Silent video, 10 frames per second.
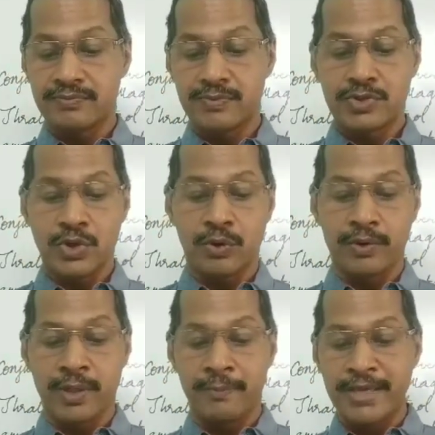
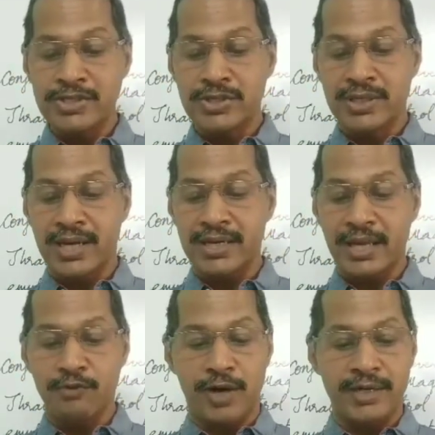so the beast grunt
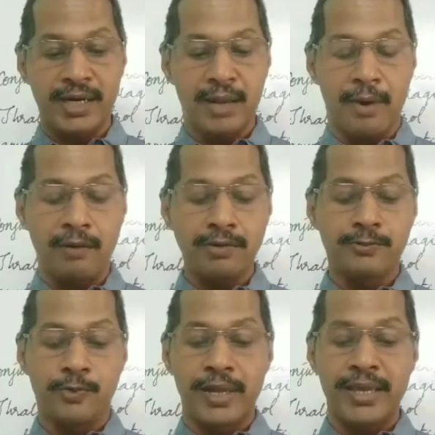and wandered about,
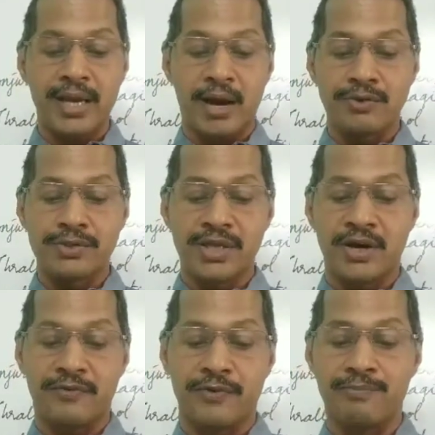pulling out
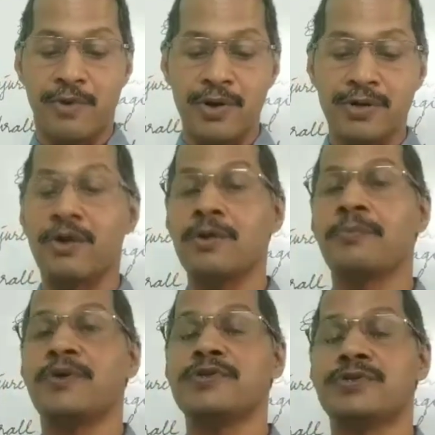the football
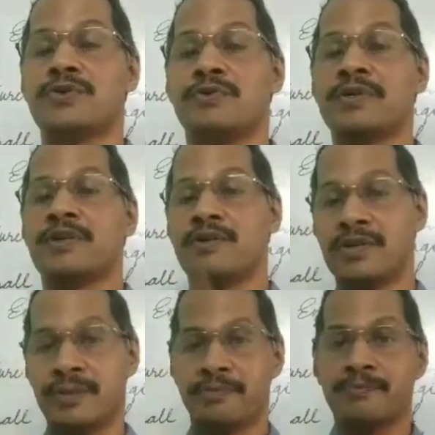goalpost,
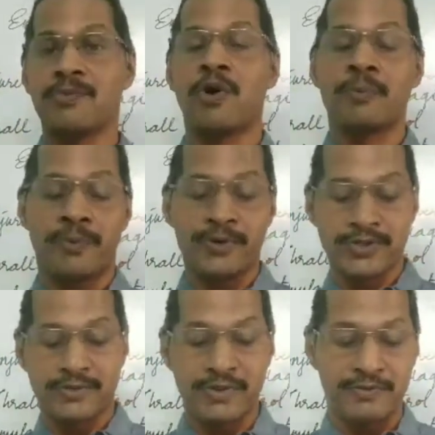the
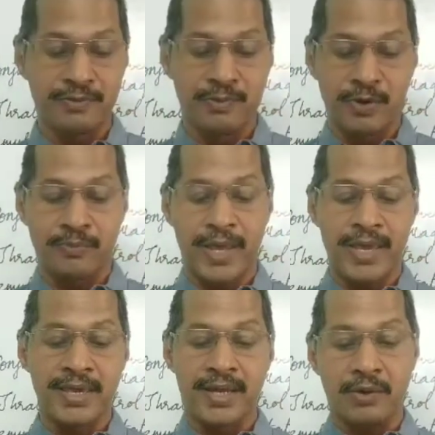goalpost of the football
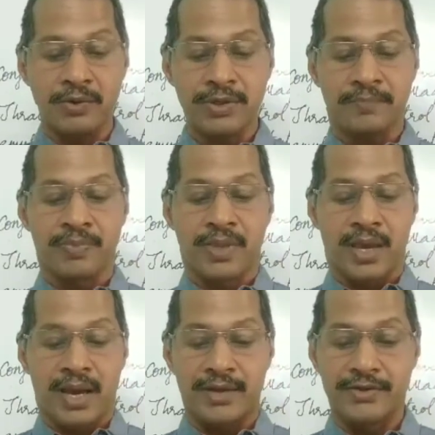playing ground,
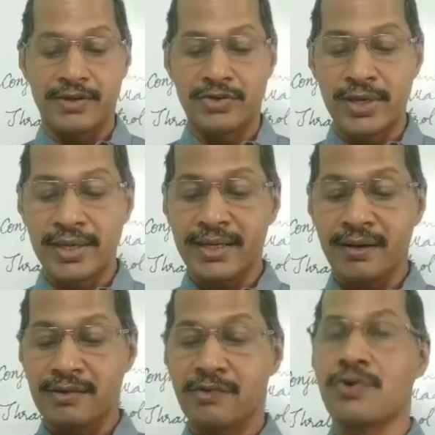and then tearing
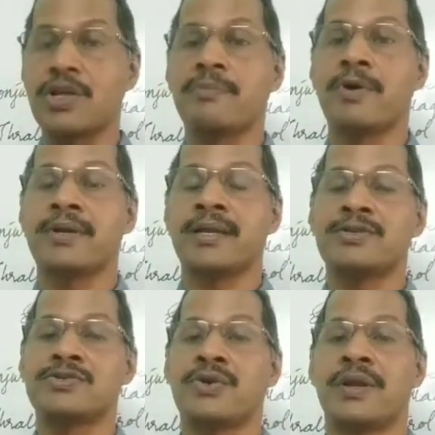down the volleyball
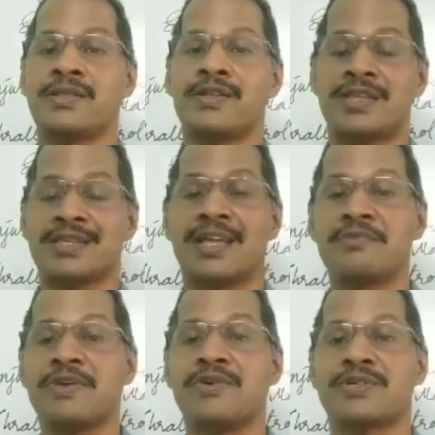net. So another thing that
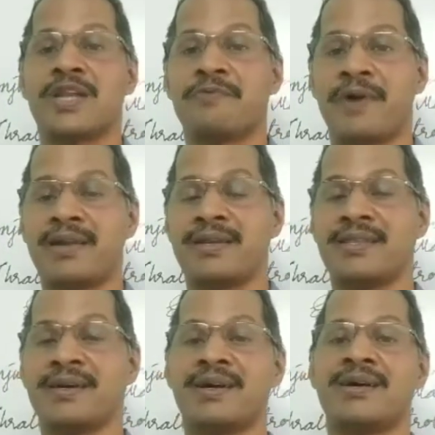we usually find
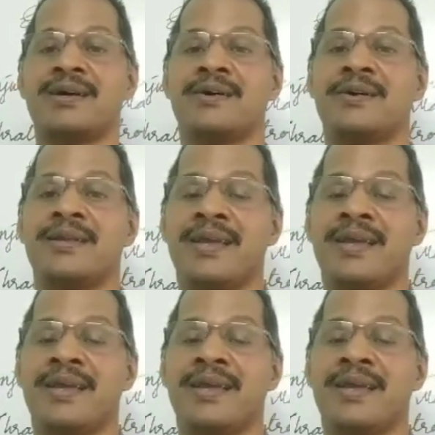in